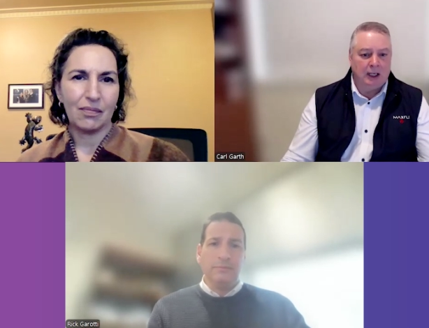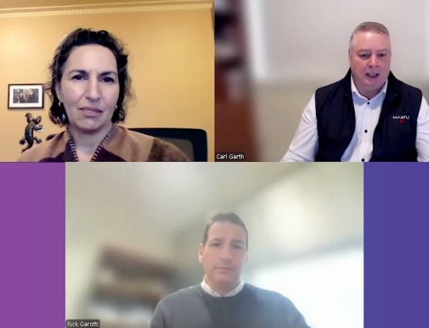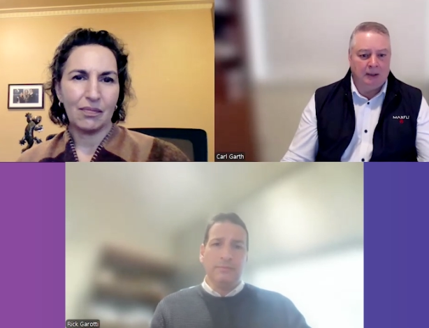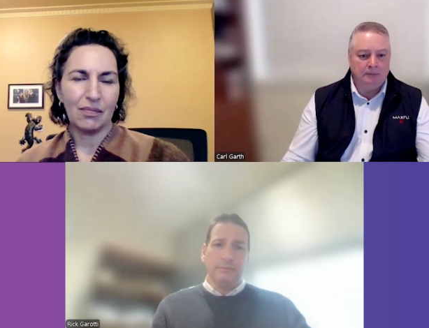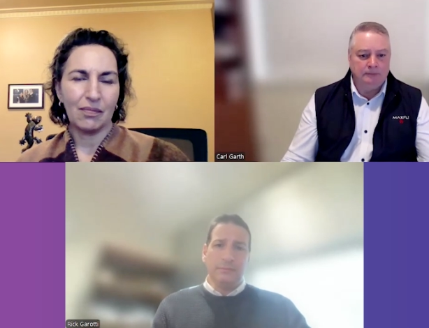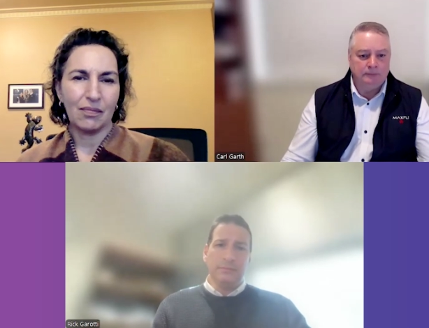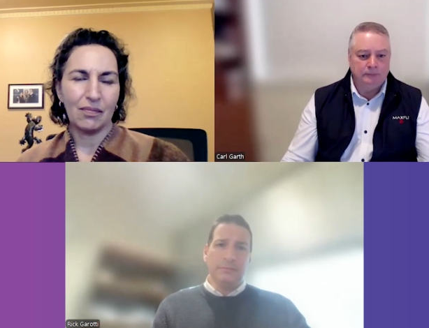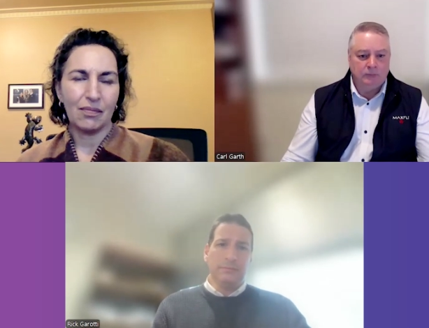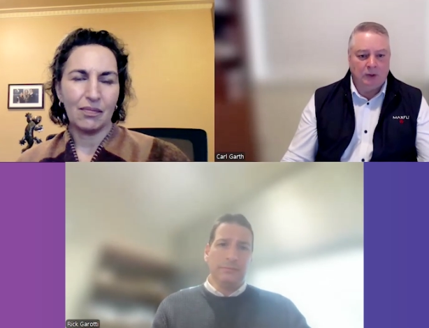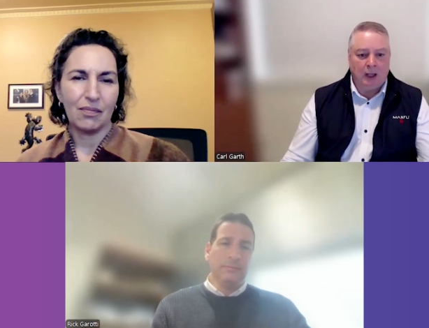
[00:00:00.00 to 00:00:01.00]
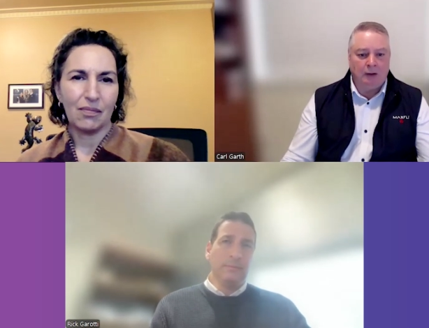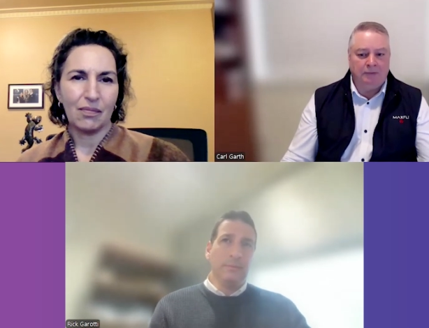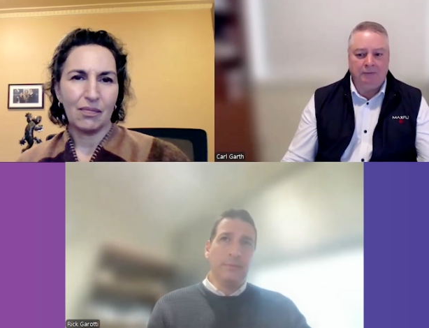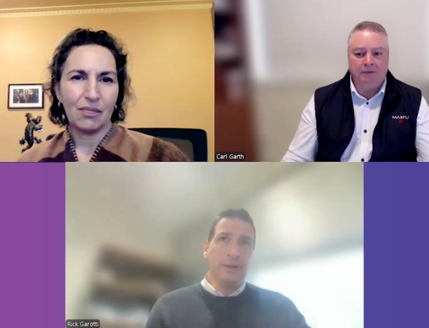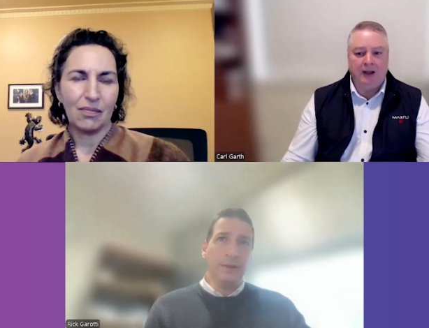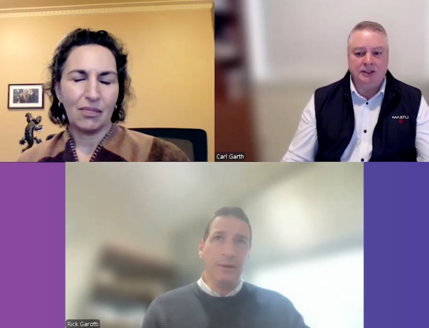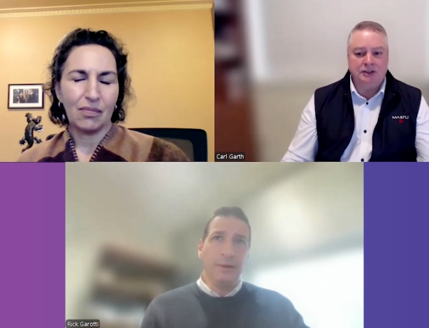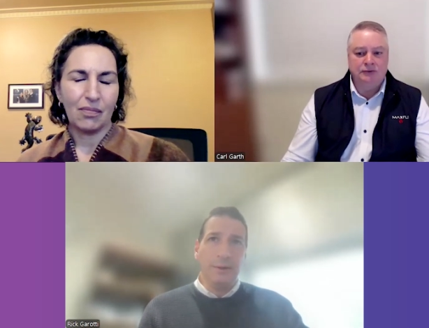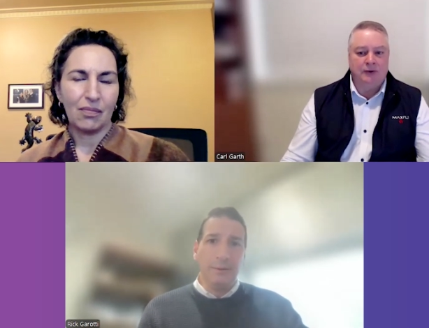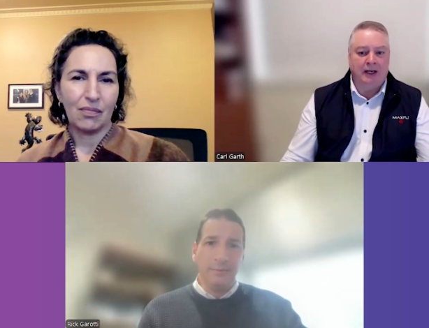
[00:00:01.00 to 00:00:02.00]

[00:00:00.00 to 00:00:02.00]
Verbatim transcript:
Speaker 1: Um, mm. you know, if inflation's